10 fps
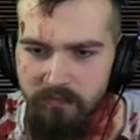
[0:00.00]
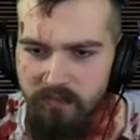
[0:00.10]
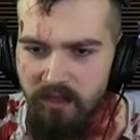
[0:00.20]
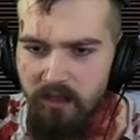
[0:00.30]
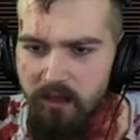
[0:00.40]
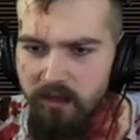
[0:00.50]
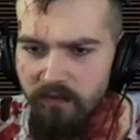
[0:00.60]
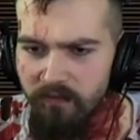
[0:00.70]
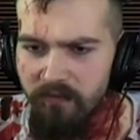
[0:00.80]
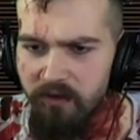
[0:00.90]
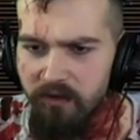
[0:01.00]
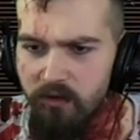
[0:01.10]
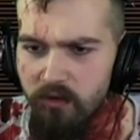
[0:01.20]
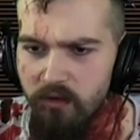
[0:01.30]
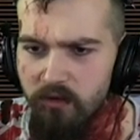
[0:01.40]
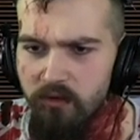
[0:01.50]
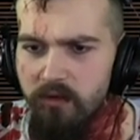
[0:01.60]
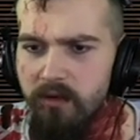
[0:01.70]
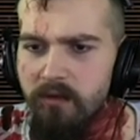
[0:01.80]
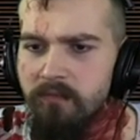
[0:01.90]
Nothing for
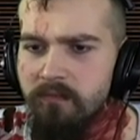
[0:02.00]
you.